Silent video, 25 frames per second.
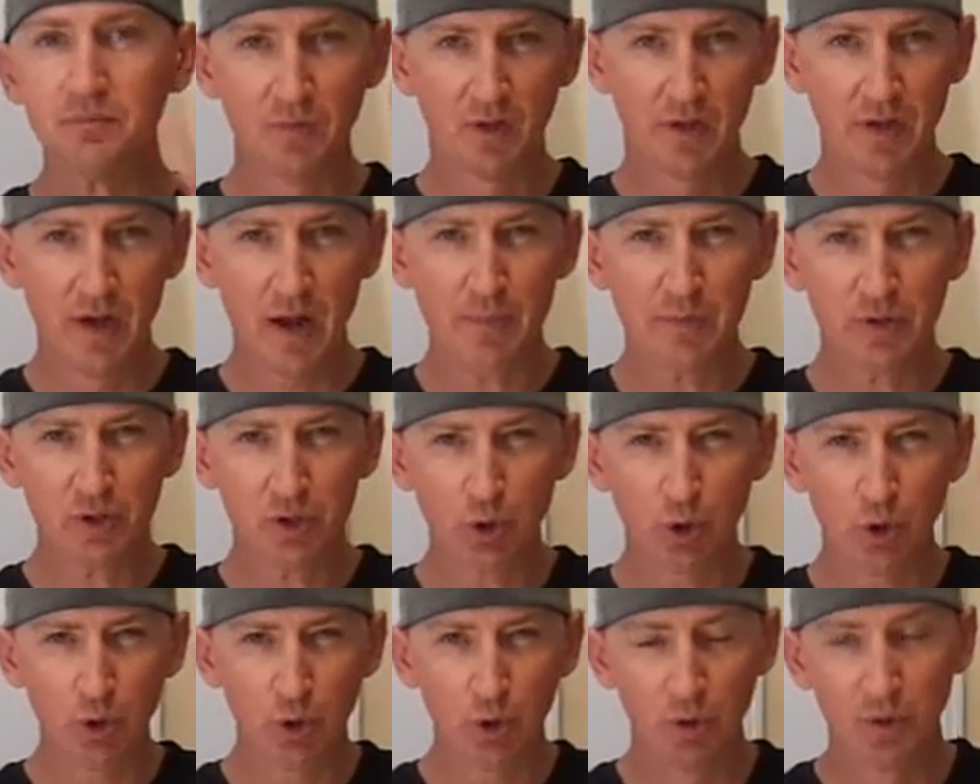Number
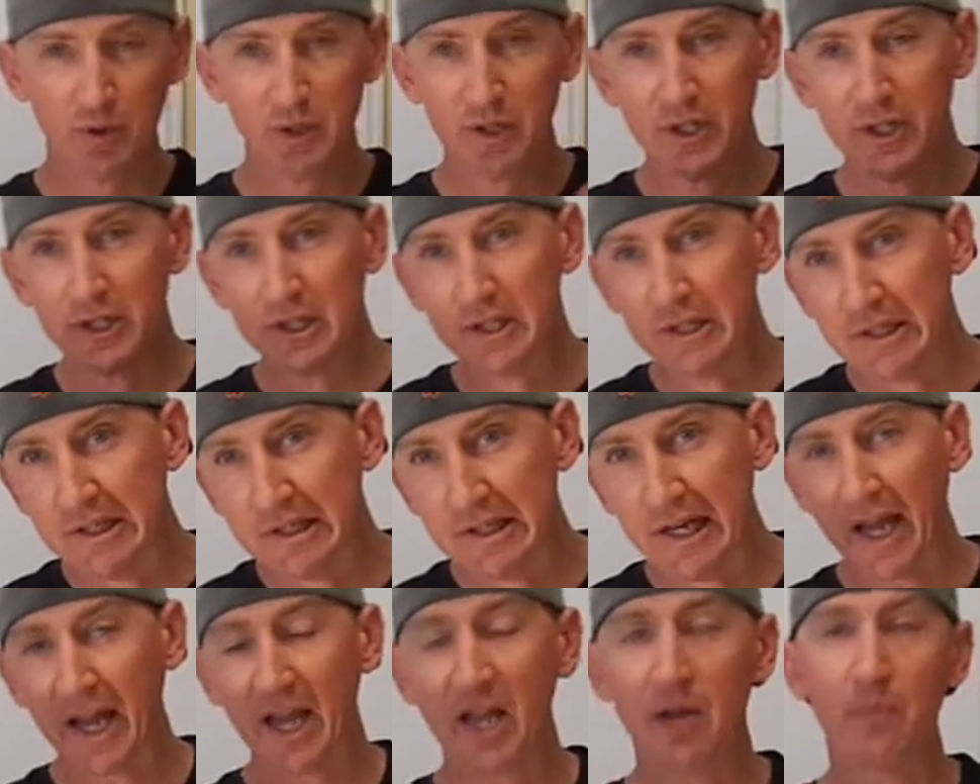2,
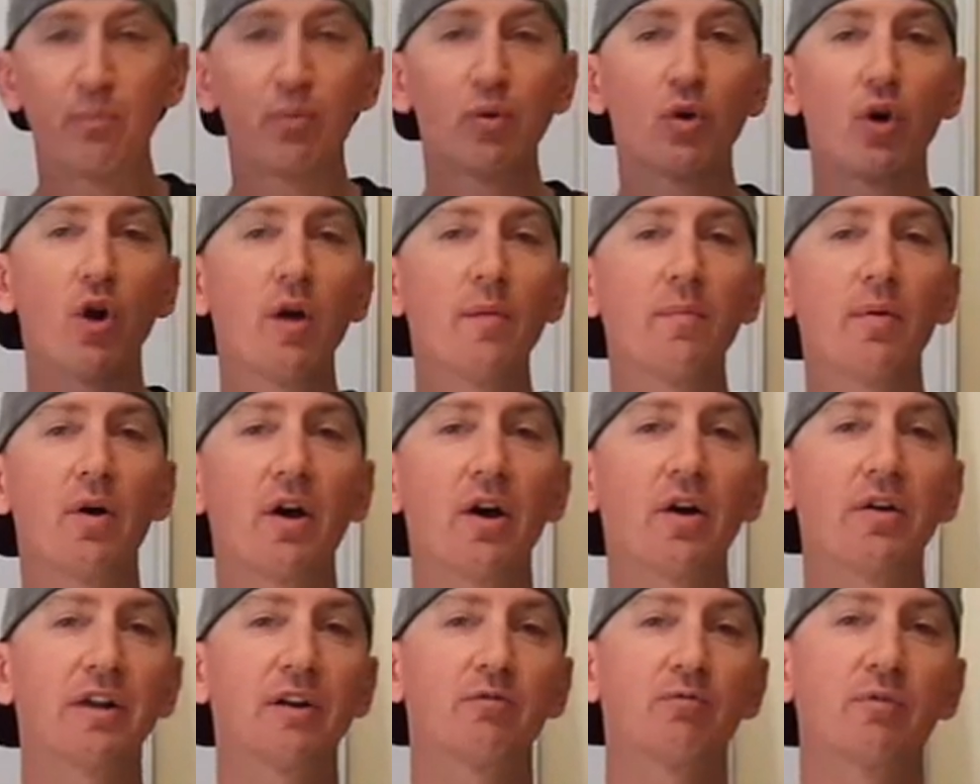eat
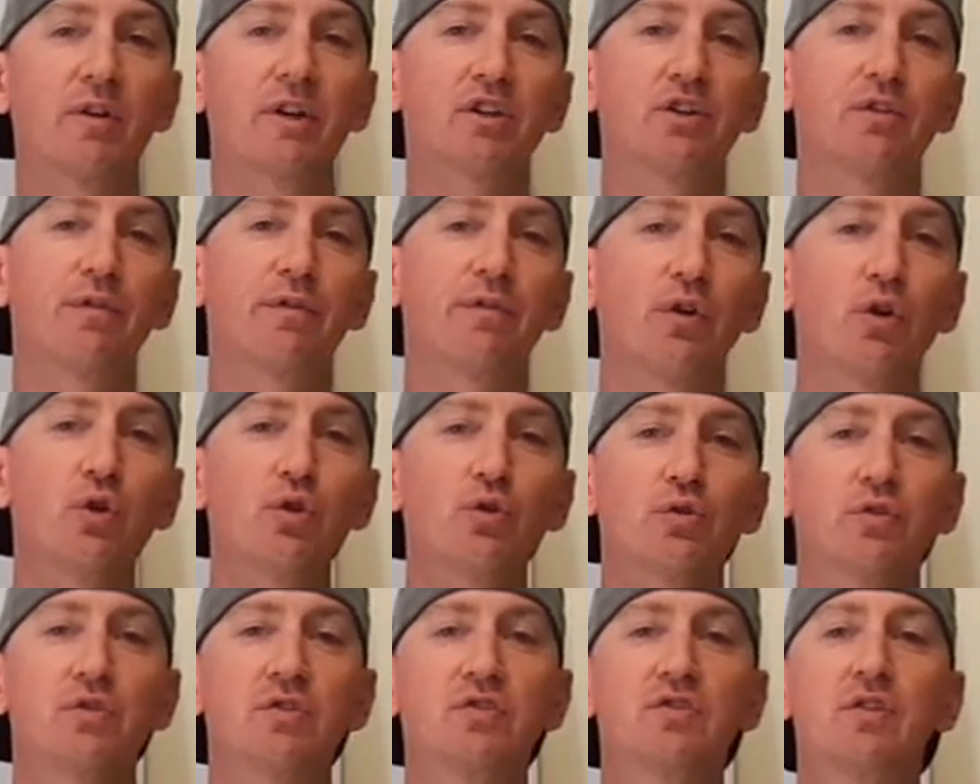probiotic-rich
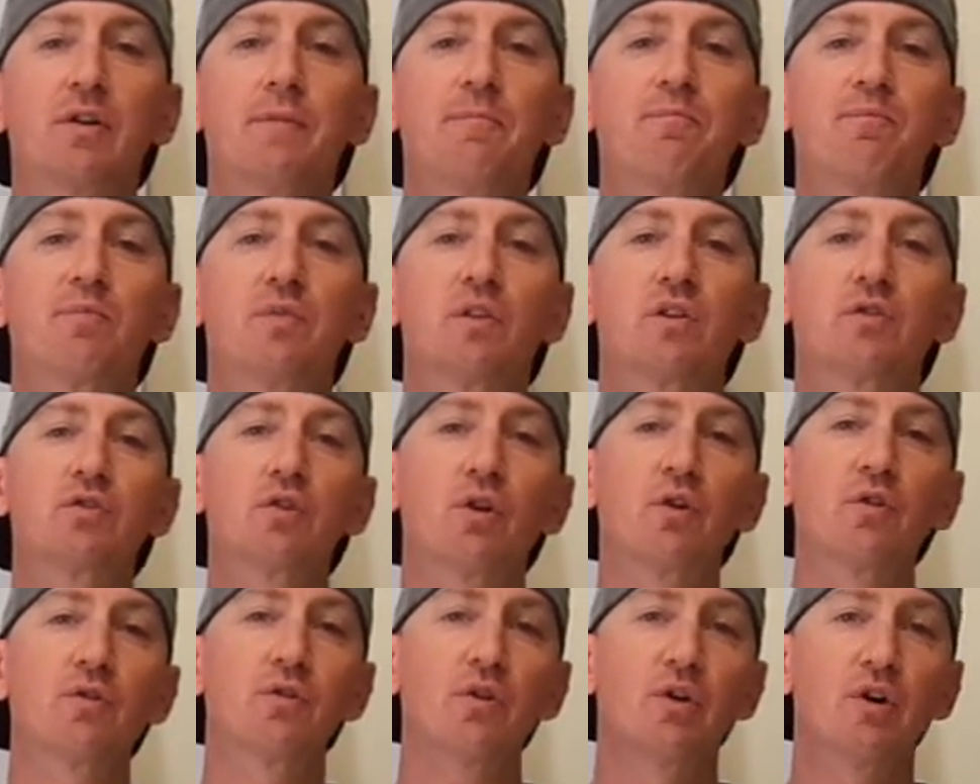foods.
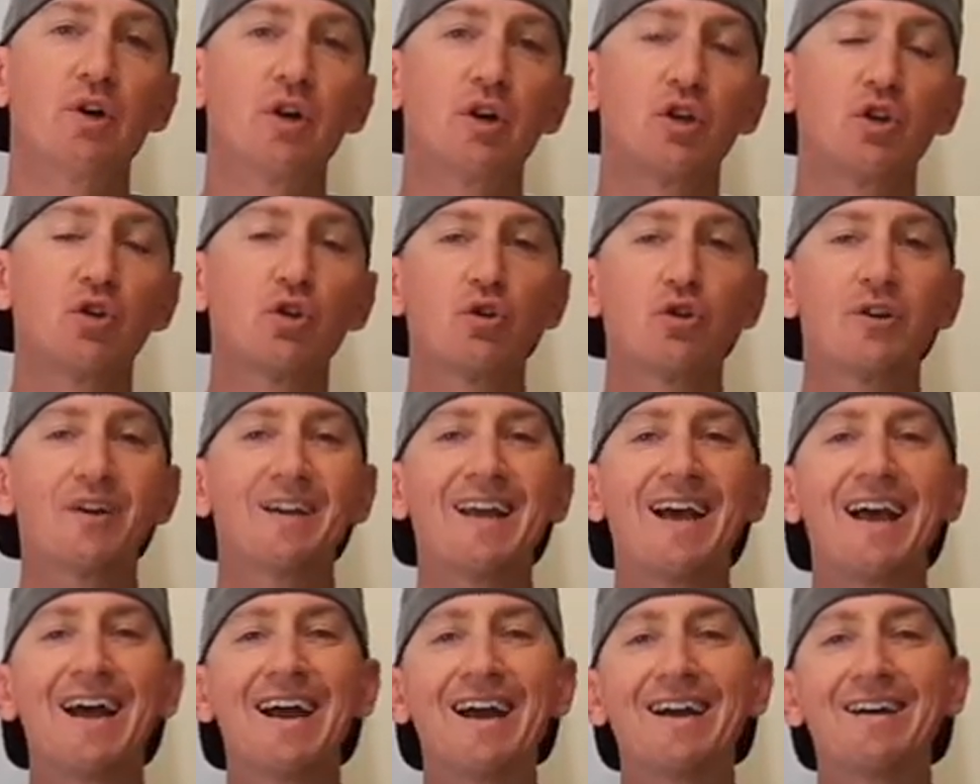So you could
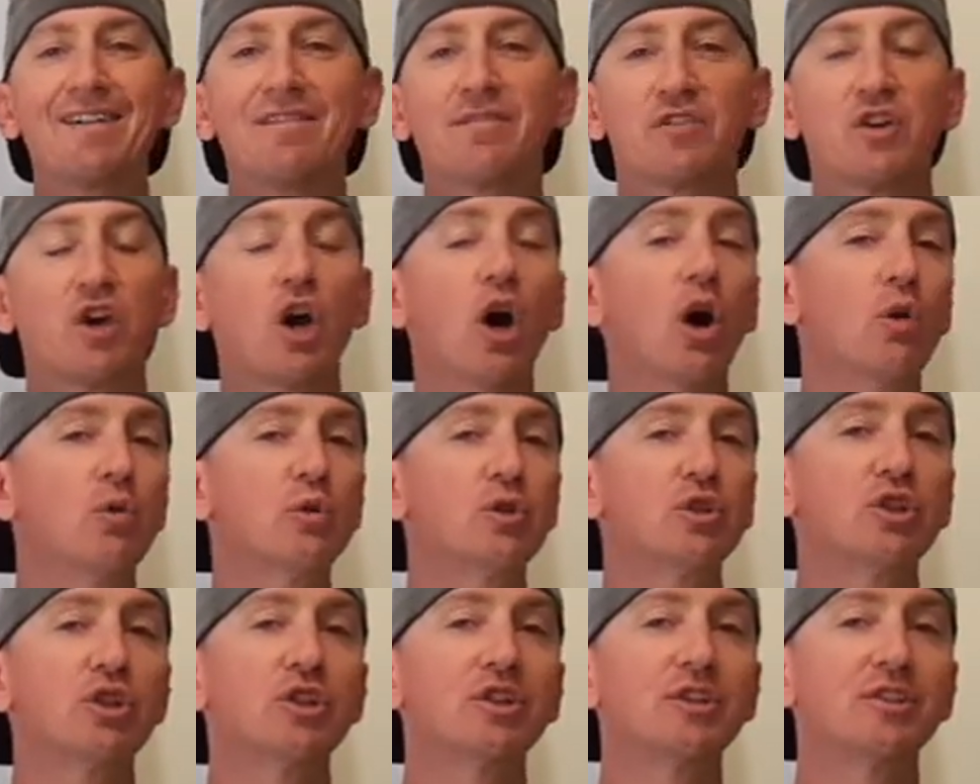have
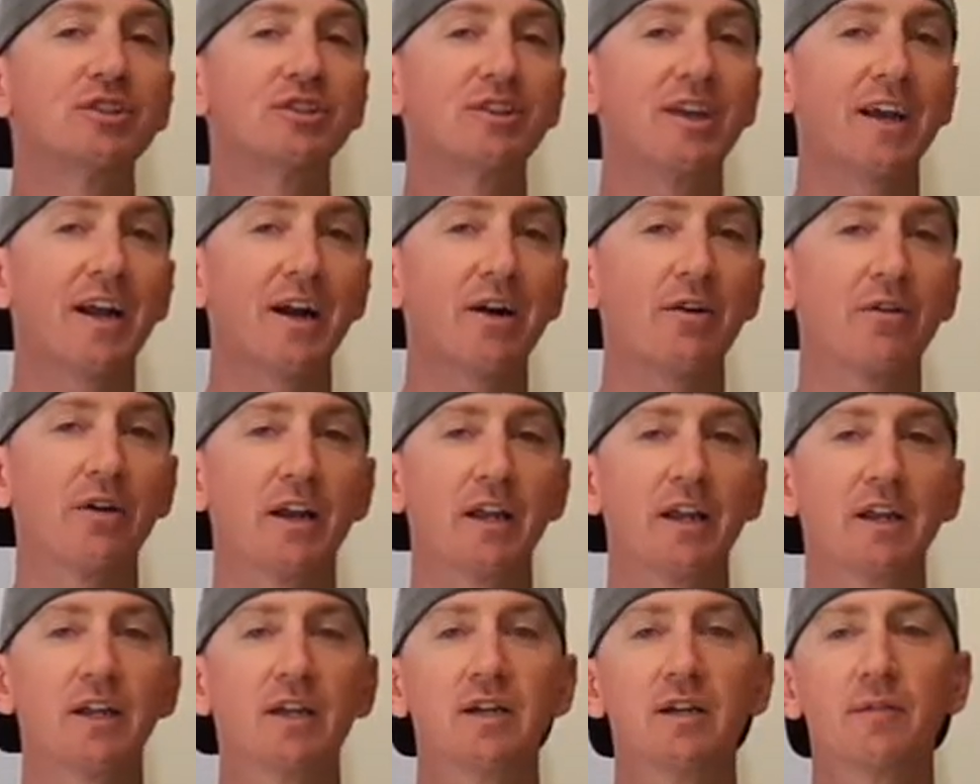cultured
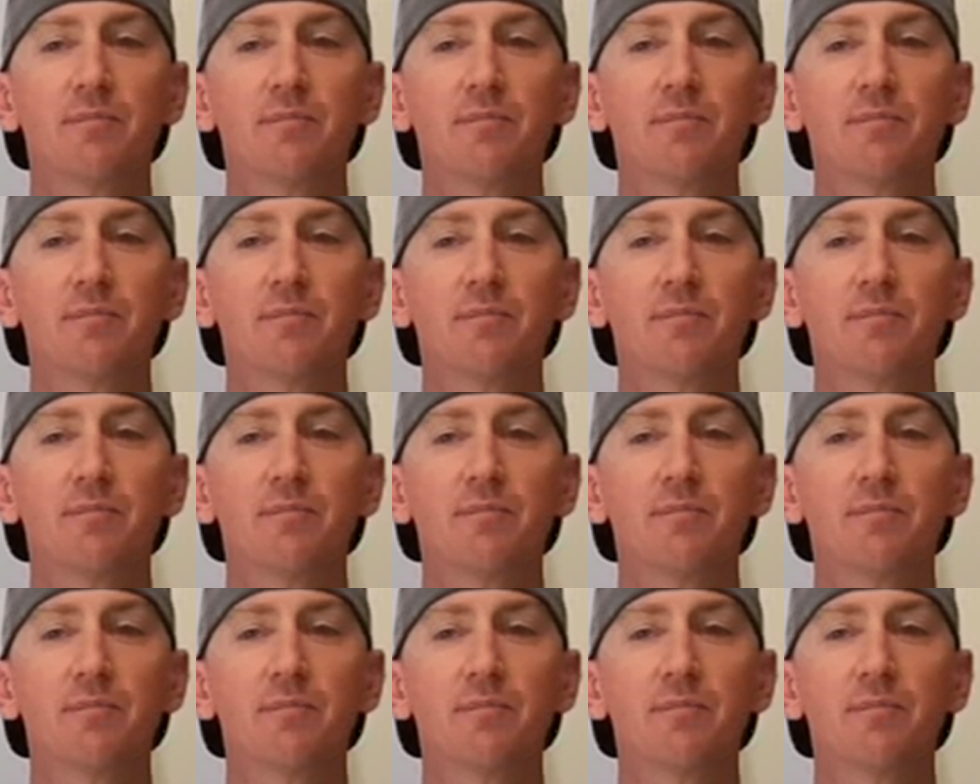dairy.